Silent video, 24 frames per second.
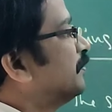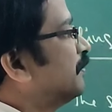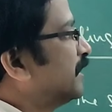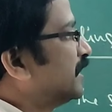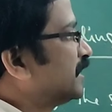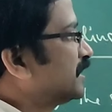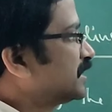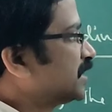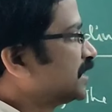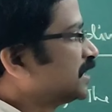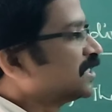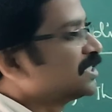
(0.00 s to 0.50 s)

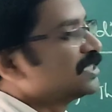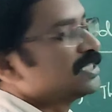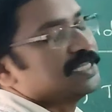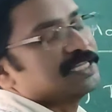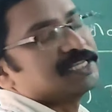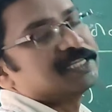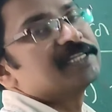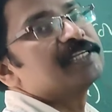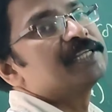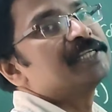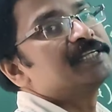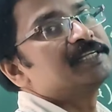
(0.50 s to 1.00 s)
mentioned
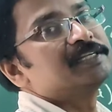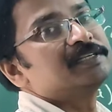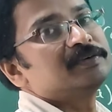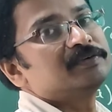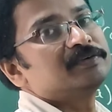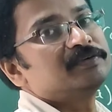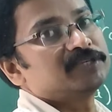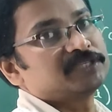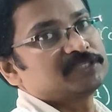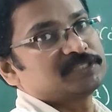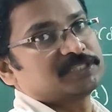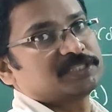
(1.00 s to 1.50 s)
they
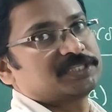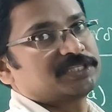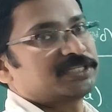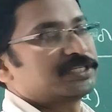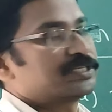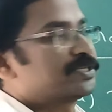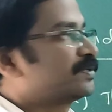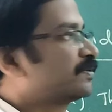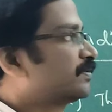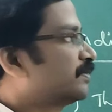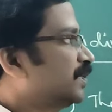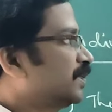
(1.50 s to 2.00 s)
fixed
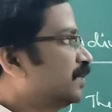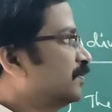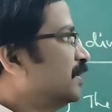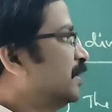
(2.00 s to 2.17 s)
that